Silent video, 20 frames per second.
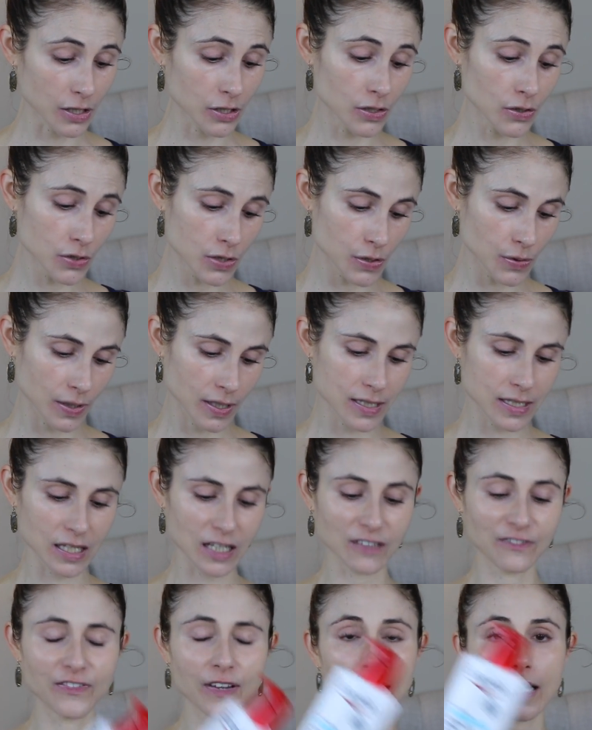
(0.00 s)
Eucerin's
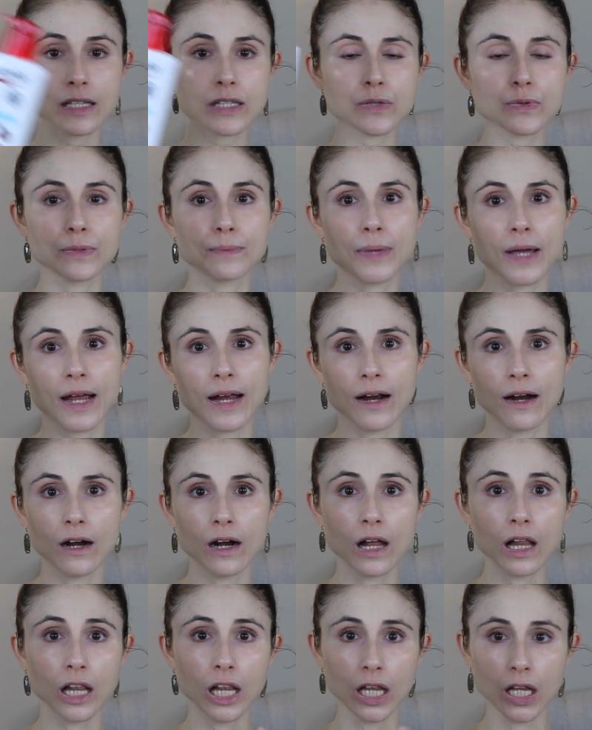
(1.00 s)
Advanced
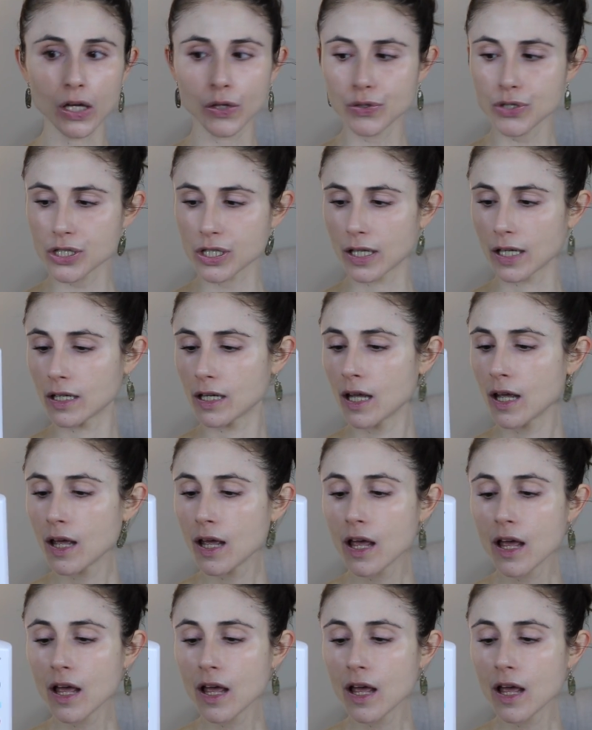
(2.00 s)
Repair Lotion.